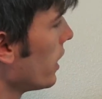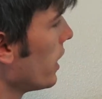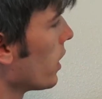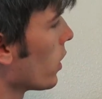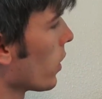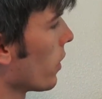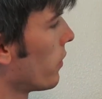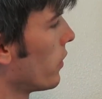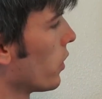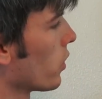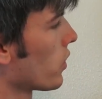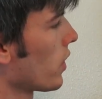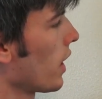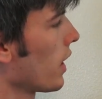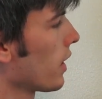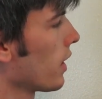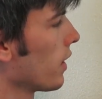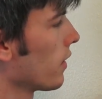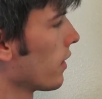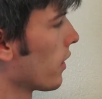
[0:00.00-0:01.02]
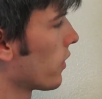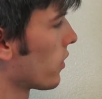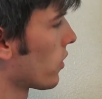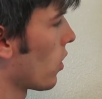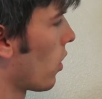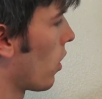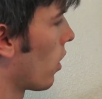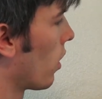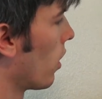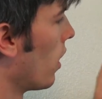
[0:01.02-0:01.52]
here, if you're taking this
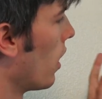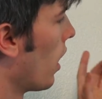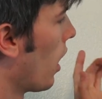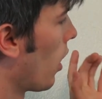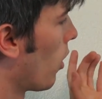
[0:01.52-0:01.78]
car